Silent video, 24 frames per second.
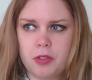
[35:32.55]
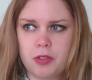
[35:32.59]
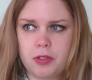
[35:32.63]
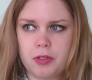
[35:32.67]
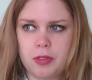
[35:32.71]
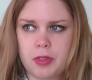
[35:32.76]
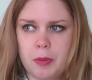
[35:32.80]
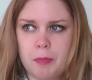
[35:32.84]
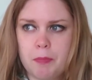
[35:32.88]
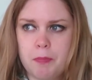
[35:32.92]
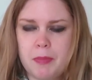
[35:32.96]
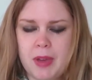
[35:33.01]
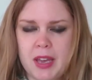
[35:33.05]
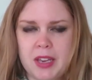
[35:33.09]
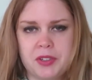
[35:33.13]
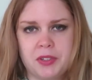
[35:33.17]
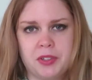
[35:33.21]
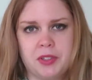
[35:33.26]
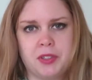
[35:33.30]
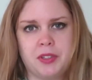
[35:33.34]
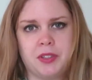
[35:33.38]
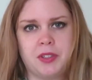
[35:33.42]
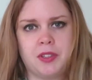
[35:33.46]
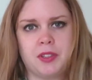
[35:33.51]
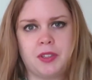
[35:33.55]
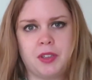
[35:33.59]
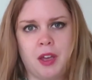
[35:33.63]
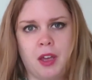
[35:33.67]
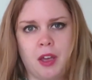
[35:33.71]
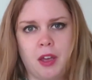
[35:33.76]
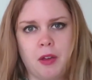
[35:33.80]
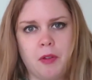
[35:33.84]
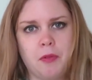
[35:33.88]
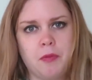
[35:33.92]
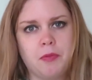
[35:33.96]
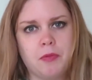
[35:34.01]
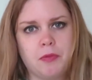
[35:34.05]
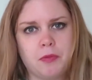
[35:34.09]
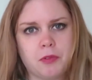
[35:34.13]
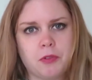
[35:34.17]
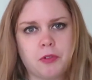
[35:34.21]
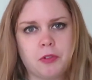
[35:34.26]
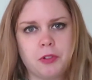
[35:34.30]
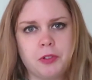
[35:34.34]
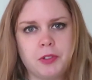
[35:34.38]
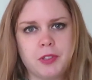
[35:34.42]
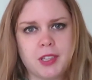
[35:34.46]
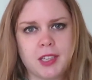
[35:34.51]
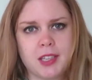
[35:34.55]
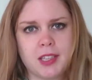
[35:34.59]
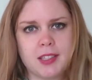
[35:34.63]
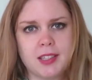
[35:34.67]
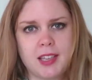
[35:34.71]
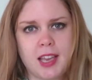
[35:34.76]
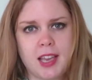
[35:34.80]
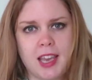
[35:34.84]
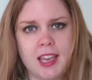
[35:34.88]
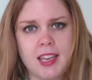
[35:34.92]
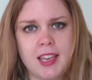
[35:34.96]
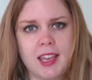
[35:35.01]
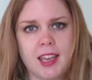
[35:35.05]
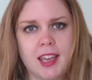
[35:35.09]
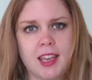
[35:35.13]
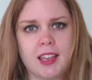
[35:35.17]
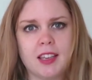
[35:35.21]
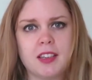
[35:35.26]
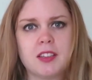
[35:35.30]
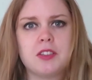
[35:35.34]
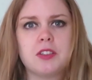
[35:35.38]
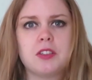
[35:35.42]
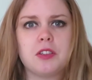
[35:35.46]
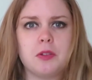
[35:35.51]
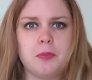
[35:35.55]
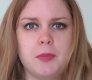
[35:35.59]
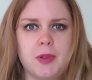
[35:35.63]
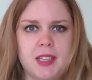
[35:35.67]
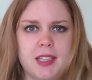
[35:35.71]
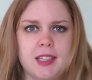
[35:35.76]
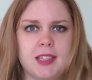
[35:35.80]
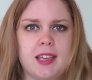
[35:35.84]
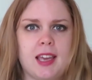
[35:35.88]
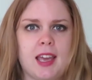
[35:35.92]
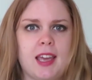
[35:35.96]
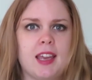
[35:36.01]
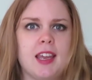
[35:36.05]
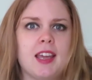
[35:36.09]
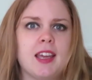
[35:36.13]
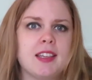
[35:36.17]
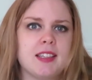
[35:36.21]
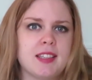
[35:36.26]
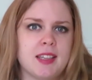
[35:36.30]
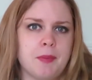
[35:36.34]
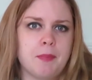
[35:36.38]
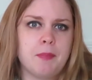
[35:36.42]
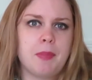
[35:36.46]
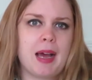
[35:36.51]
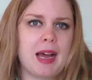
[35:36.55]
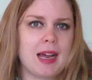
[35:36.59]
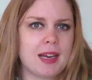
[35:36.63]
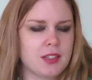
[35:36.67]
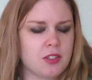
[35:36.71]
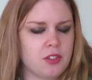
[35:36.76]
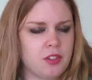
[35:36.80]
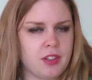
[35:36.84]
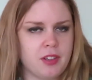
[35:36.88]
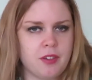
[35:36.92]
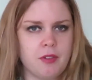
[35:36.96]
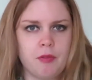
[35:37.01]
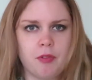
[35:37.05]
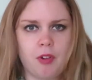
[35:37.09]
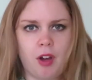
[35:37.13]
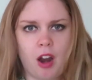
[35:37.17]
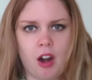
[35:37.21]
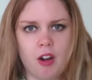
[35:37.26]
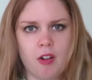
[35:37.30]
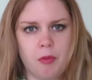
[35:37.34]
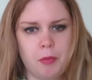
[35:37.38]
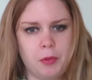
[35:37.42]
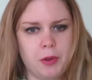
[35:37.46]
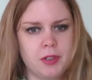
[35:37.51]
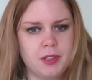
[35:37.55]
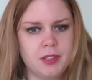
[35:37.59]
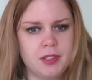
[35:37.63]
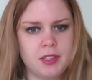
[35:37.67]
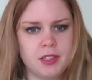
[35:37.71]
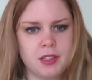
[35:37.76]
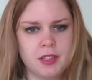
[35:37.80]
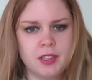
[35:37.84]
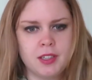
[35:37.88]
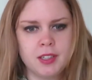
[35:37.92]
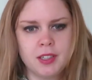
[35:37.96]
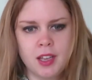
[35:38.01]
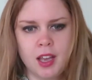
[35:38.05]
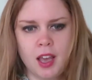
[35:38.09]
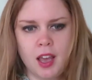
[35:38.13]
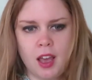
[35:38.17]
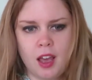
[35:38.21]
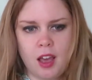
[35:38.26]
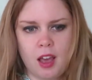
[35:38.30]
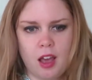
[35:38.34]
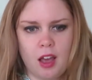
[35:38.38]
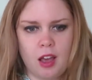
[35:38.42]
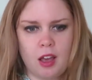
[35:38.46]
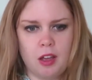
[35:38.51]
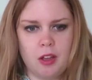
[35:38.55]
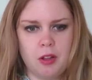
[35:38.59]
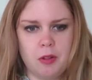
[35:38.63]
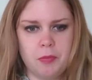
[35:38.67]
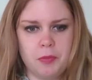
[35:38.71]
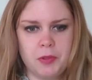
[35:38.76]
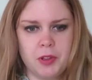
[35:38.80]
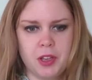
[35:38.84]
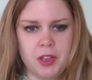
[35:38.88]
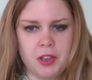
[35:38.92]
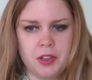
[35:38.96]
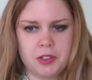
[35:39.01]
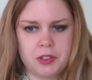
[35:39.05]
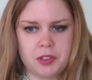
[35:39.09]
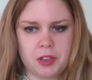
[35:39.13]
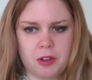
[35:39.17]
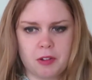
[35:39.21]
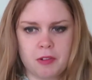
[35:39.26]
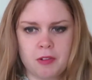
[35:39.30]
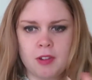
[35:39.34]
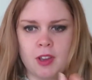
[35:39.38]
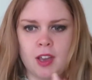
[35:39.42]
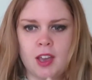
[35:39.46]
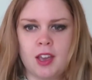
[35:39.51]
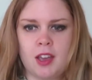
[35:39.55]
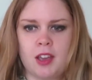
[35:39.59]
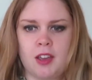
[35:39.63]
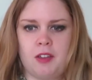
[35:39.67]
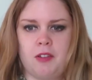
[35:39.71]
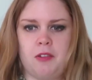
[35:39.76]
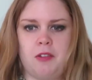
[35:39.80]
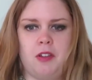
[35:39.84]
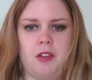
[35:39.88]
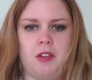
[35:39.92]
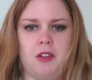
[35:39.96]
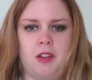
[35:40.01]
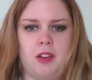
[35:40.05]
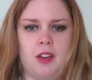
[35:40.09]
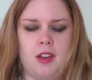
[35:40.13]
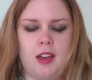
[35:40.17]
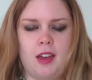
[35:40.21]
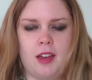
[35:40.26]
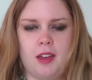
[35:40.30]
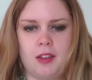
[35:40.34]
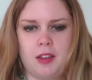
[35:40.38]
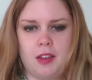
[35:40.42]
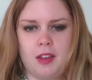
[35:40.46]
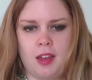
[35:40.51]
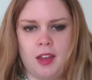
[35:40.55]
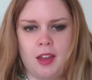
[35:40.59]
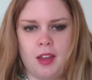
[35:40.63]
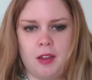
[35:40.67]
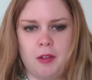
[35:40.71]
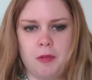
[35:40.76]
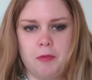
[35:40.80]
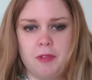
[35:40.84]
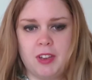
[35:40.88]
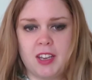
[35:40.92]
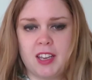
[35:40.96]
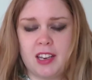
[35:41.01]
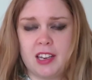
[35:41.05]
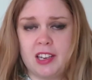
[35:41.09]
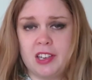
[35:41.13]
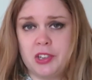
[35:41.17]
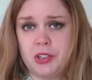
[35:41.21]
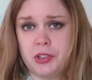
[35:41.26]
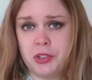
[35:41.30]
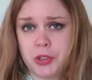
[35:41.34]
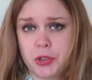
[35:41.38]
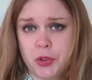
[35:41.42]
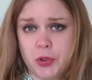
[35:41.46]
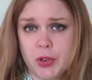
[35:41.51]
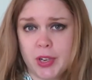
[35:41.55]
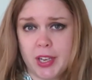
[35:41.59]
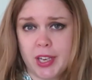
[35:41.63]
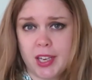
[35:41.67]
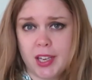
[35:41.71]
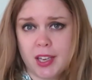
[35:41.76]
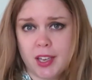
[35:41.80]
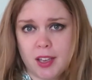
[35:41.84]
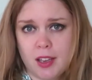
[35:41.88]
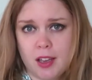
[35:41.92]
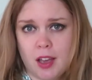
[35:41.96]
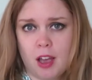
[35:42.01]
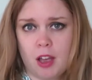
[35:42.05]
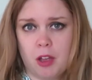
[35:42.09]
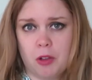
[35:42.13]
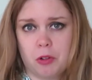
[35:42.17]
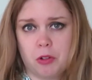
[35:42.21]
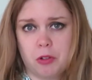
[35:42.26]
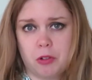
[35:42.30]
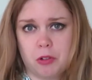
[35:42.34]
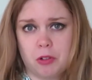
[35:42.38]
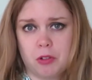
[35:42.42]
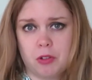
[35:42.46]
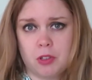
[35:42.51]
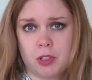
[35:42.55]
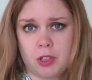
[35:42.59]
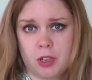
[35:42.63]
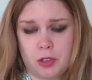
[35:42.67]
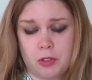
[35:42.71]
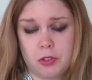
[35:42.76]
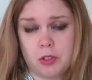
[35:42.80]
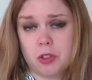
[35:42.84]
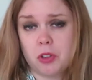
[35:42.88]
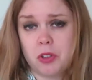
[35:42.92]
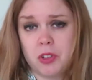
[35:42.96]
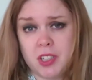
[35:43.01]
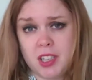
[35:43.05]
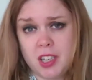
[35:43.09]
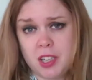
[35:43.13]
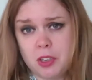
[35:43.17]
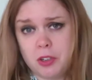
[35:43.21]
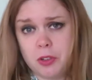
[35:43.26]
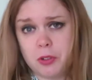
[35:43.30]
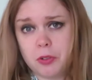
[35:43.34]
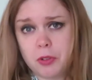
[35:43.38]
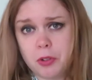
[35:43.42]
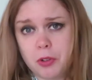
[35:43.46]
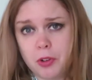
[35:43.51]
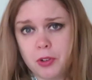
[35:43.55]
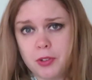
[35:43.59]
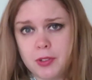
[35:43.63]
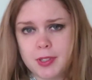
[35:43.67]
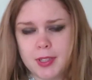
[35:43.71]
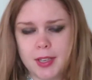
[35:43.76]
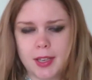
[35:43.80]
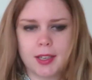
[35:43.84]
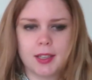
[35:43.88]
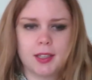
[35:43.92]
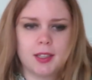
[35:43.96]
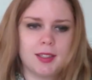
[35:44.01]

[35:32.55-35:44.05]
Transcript: the measures cruising is taking to mitigate its impact on the environment, and so we can enjoy to continue cruising.